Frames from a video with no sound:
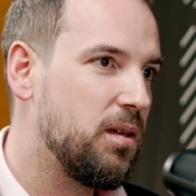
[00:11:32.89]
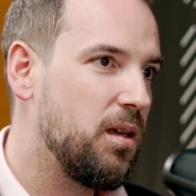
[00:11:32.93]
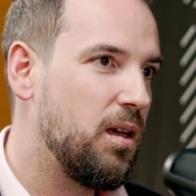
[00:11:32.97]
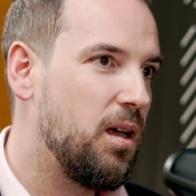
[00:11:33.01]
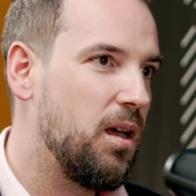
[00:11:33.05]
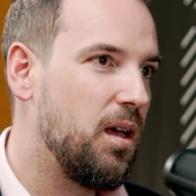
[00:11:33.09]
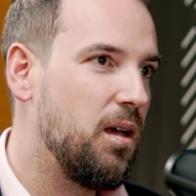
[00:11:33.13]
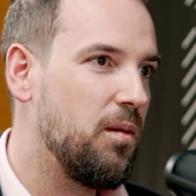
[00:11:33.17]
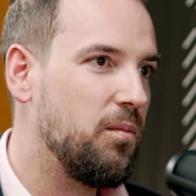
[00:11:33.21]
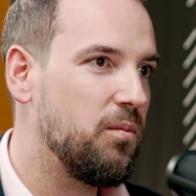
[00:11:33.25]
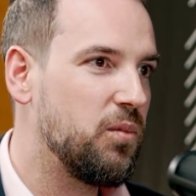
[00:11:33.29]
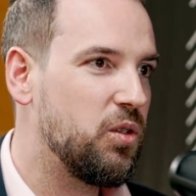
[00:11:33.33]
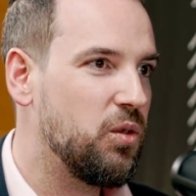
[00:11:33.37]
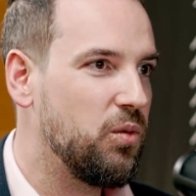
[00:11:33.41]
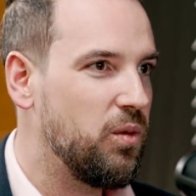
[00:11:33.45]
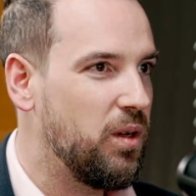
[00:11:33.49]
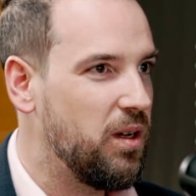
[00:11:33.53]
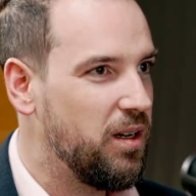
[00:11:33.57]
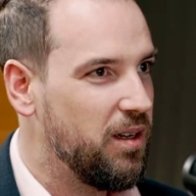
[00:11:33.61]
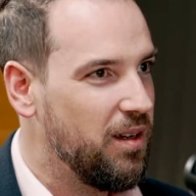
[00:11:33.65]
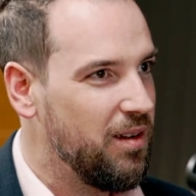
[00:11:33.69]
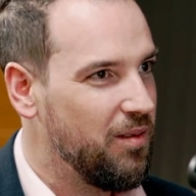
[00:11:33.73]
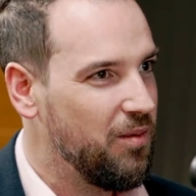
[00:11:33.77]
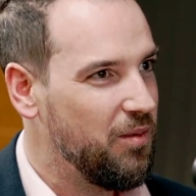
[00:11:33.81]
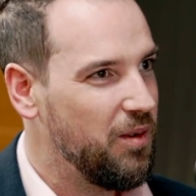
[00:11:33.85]
Um, so
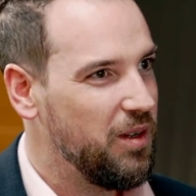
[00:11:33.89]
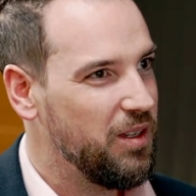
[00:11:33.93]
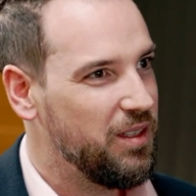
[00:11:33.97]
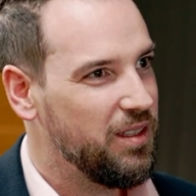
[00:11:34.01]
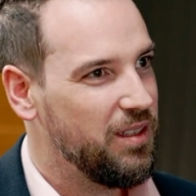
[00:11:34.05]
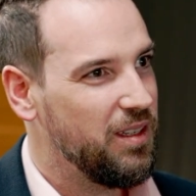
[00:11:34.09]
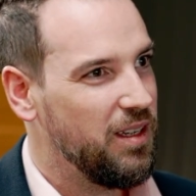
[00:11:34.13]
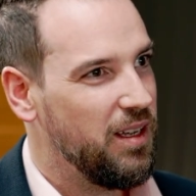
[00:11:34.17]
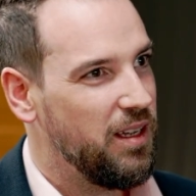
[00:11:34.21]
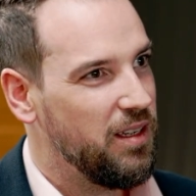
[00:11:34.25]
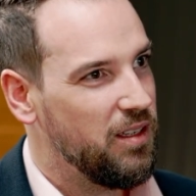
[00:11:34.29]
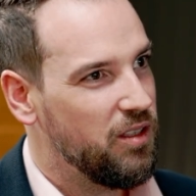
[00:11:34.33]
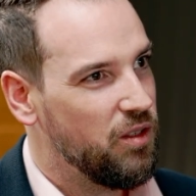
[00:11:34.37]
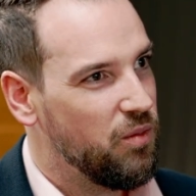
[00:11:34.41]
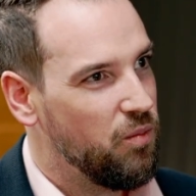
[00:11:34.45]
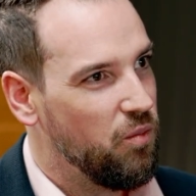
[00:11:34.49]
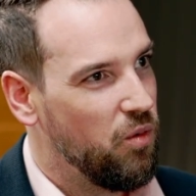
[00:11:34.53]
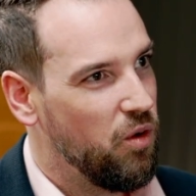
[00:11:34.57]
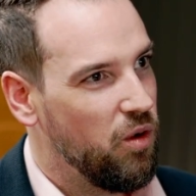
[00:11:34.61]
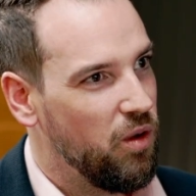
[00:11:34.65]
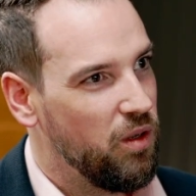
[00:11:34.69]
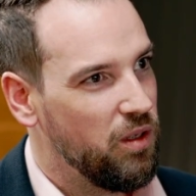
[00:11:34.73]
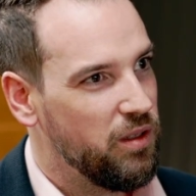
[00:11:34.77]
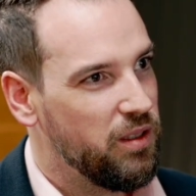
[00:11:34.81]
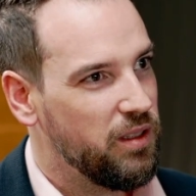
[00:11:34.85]
we're we're still at a
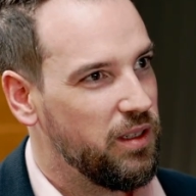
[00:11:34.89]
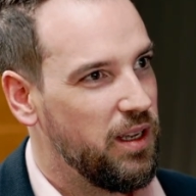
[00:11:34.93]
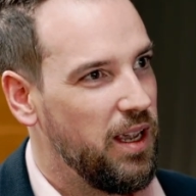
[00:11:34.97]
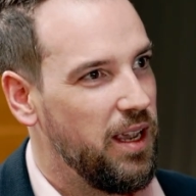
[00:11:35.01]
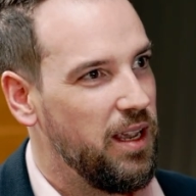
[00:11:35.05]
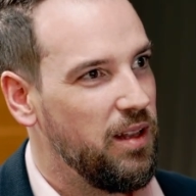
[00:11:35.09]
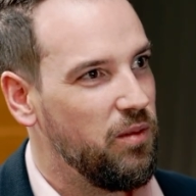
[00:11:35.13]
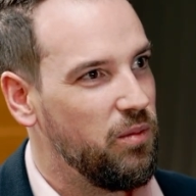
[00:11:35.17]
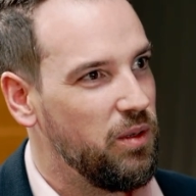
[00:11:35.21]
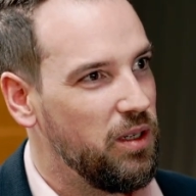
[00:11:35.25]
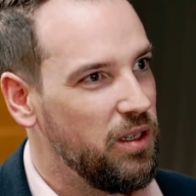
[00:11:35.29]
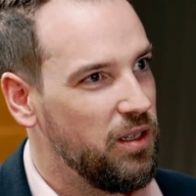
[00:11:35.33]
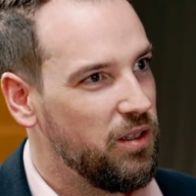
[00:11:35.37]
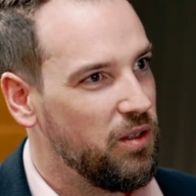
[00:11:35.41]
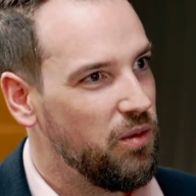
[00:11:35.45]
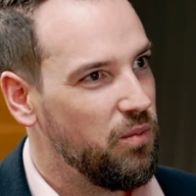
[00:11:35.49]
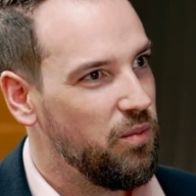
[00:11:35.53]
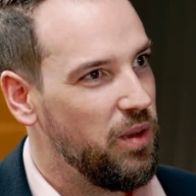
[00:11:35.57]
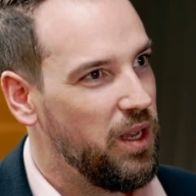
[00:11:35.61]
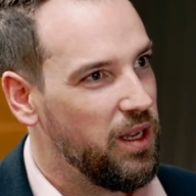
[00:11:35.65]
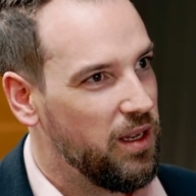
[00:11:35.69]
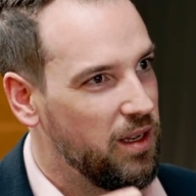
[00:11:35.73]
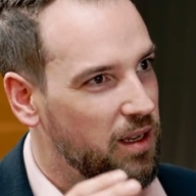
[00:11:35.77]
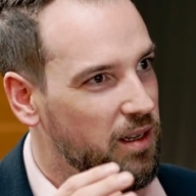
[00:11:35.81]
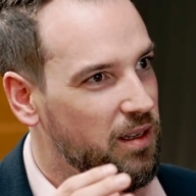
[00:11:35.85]
small scale. We need to
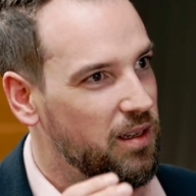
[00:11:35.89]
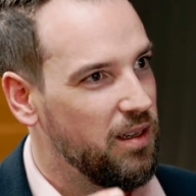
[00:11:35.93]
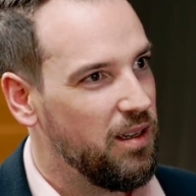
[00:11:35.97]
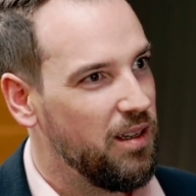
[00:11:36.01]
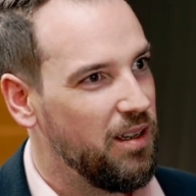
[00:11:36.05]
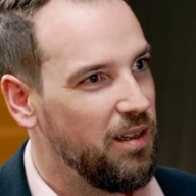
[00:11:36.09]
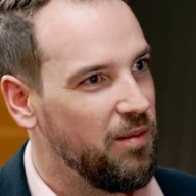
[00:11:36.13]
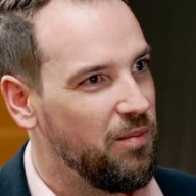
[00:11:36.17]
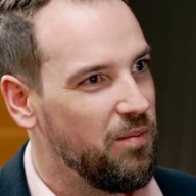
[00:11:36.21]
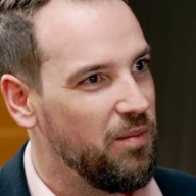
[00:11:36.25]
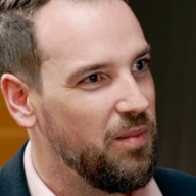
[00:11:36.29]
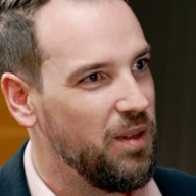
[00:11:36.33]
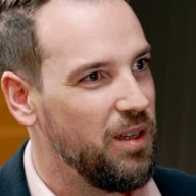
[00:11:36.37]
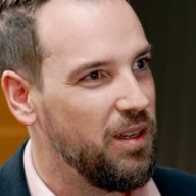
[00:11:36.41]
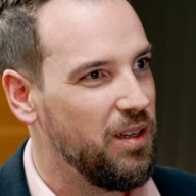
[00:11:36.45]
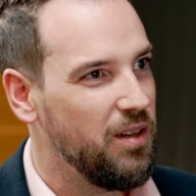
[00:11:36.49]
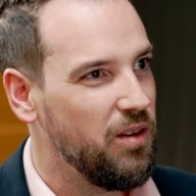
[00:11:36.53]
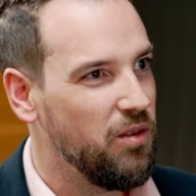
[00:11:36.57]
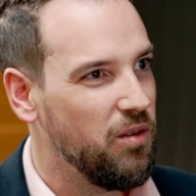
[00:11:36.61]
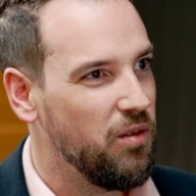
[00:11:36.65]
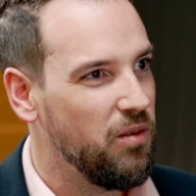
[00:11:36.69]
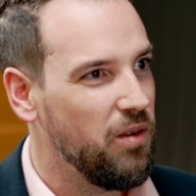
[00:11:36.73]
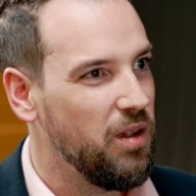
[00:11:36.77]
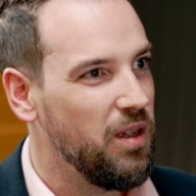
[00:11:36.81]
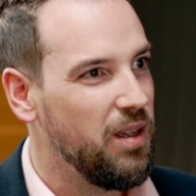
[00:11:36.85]
make it um, you
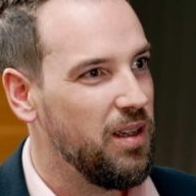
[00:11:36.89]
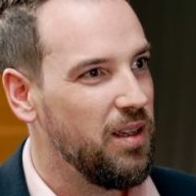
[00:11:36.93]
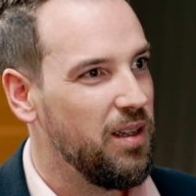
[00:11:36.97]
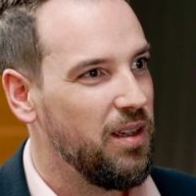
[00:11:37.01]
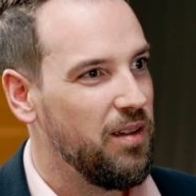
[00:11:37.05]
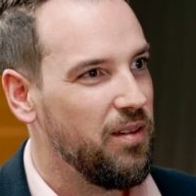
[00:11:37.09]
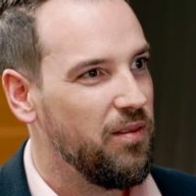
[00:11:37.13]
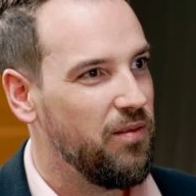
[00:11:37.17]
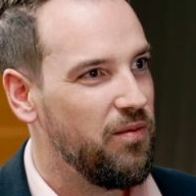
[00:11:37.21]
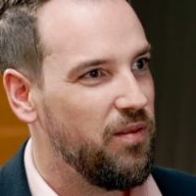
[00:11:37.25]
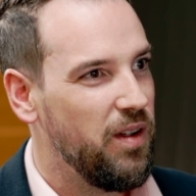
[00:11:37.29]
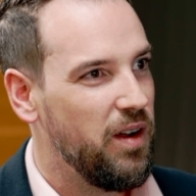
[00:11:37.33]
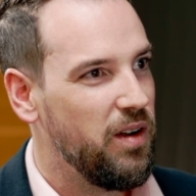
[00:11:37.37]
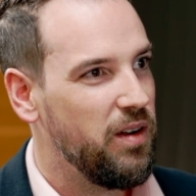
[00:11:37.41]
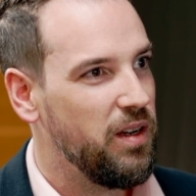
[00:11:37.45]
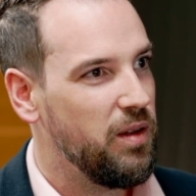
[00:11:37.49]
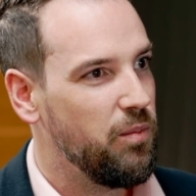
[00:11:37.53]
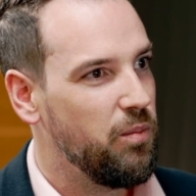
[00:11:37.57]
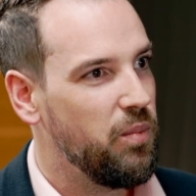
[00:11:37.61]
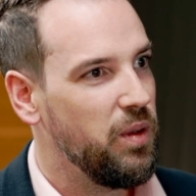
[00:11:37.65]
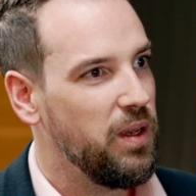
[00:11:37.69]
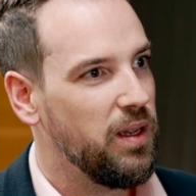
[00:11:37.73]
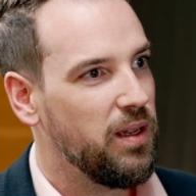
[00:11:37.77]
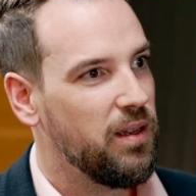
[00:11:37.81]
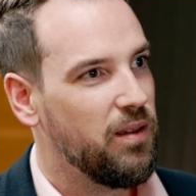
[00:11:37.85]
know very
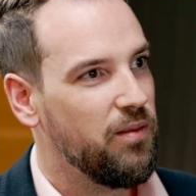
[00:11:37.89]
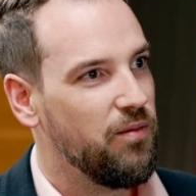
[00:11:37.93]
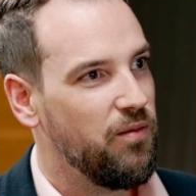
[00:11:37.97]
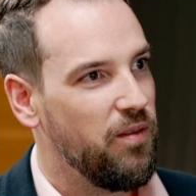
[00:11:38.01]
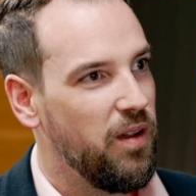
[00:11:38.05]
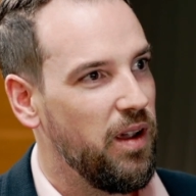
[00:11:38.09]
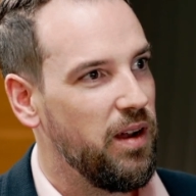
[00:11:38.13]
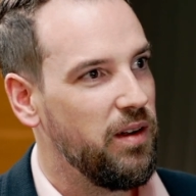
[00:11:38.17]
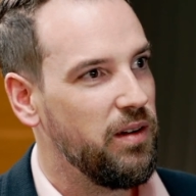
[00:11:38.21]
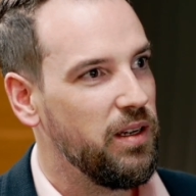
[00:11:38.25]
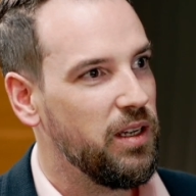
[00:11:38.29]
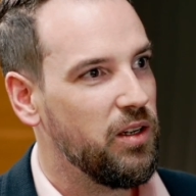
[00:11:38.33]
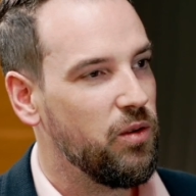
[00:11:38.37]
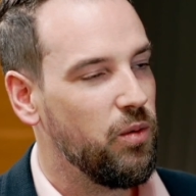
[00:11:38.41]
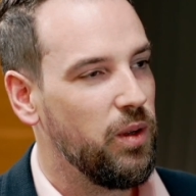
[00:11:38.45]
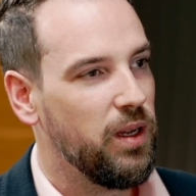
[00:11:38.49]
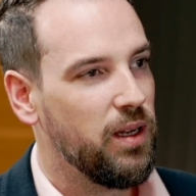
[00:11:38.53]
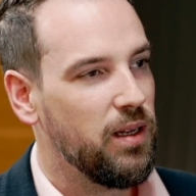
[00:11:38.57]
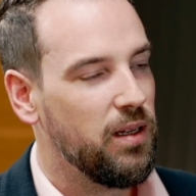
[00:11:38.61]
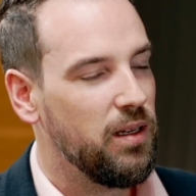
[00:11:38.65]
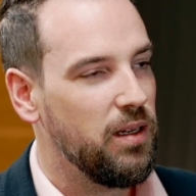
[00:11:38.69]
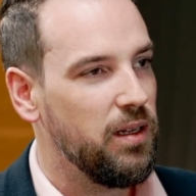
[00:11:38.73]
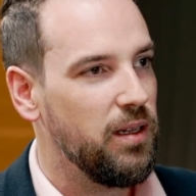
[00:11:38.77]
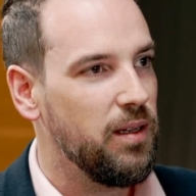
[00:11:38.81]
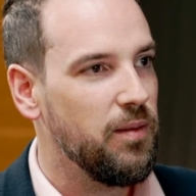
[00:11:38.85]
big very
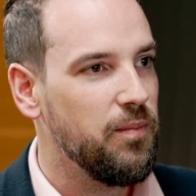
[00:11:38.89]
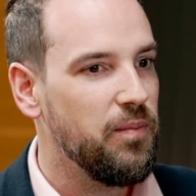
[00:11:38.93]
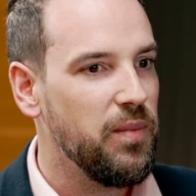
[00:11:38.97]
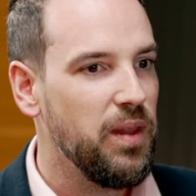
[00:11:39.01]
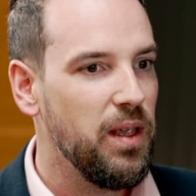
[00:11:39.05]
quickly.